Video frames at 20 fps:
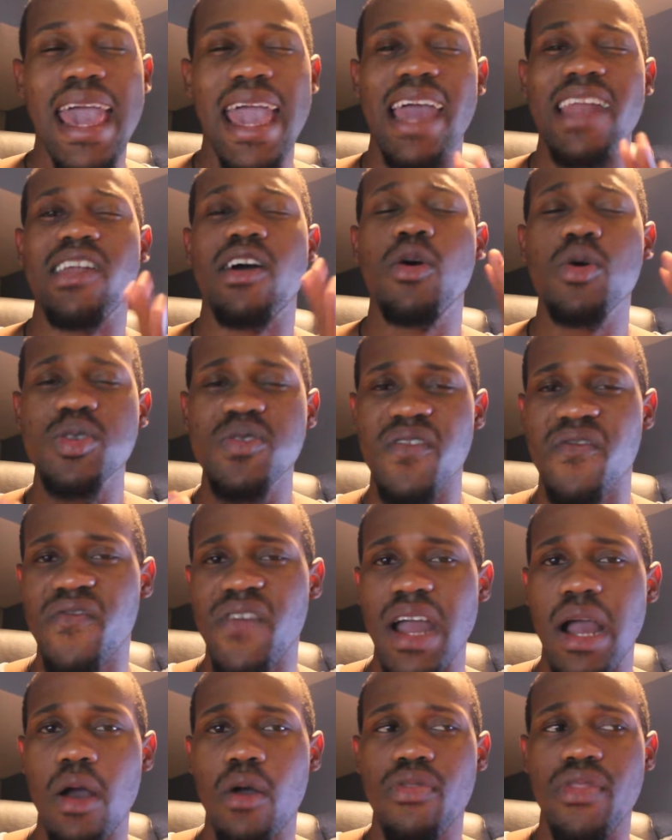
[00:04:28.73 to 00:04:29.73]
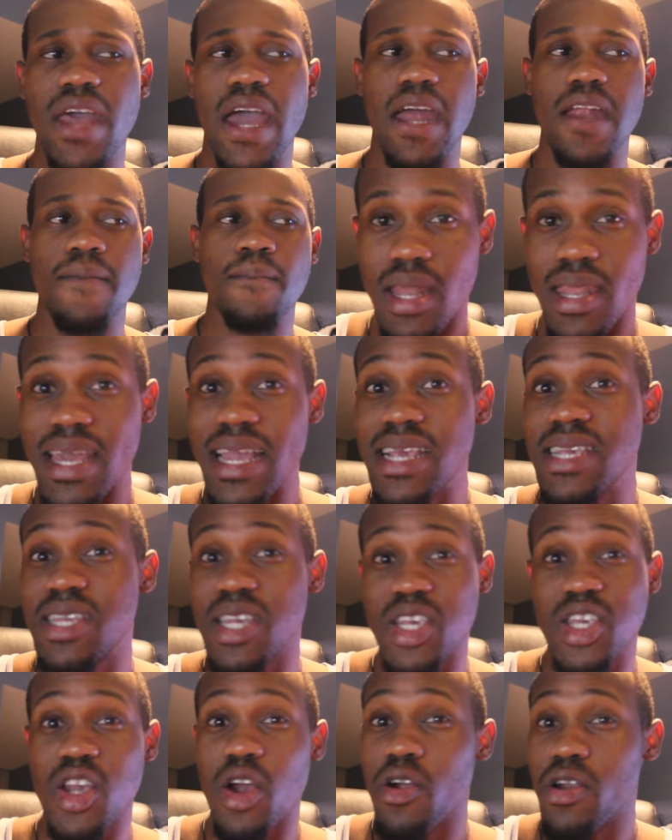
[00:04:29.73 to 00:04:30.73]
And I also found that links
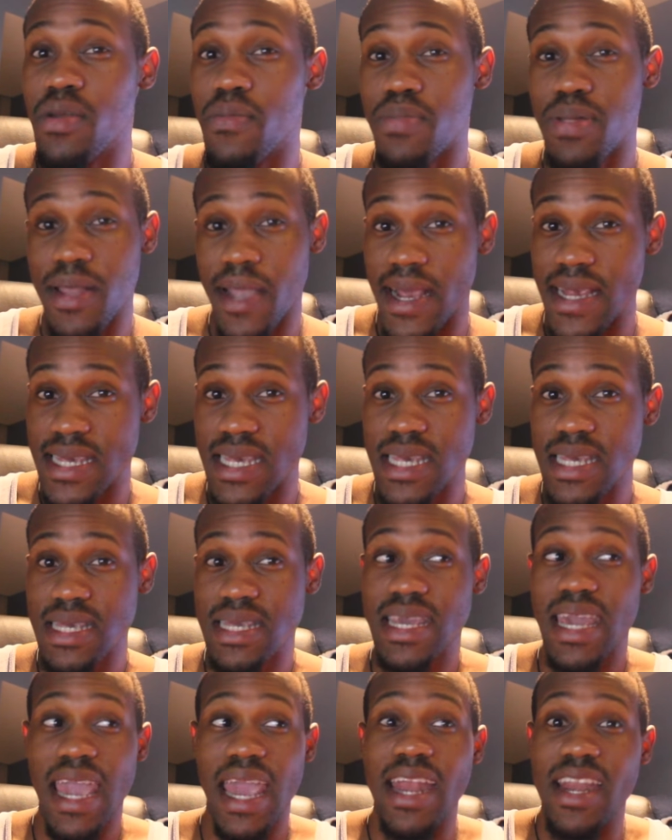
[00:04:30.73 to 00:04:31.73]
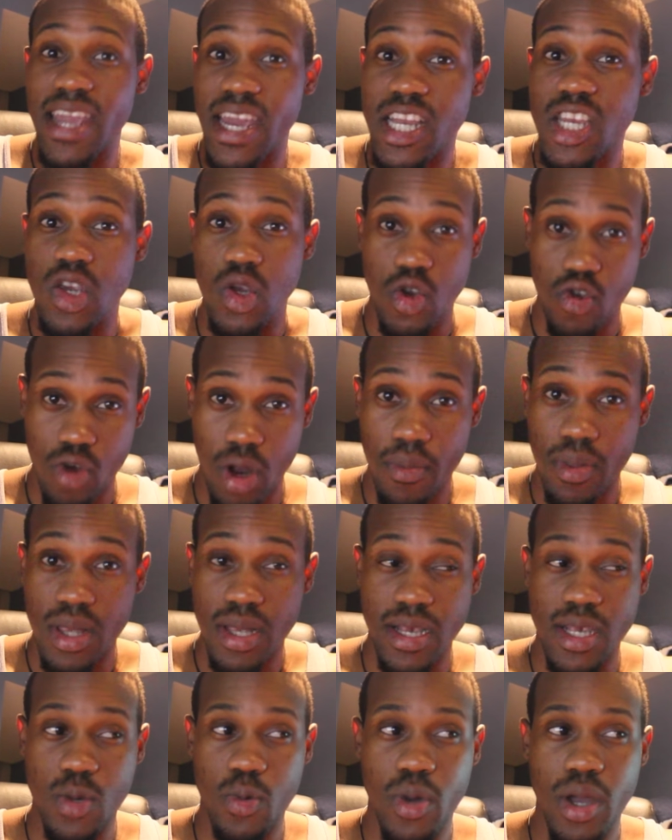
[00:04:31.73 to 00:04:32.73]
to certain places can get you in
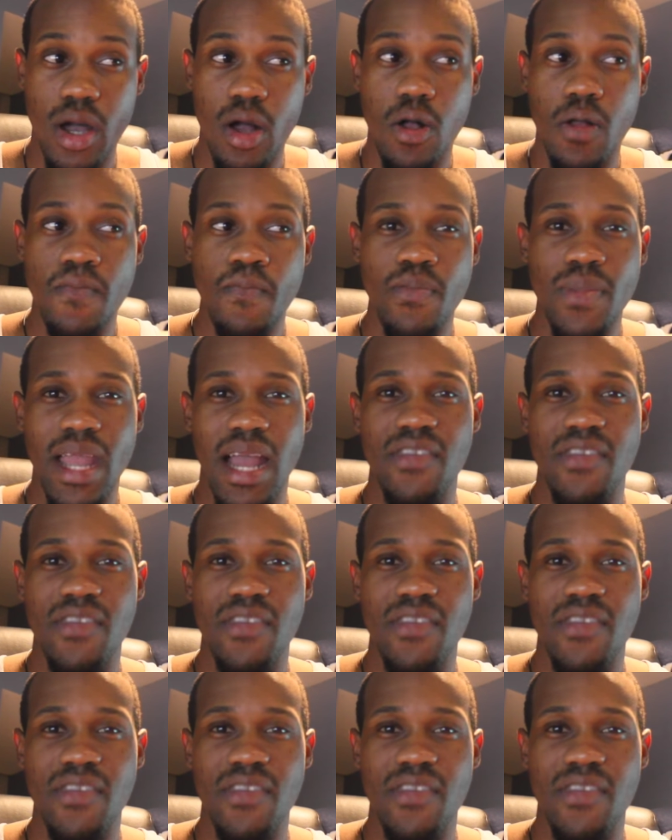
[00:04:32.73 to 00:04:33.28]
trouble as well.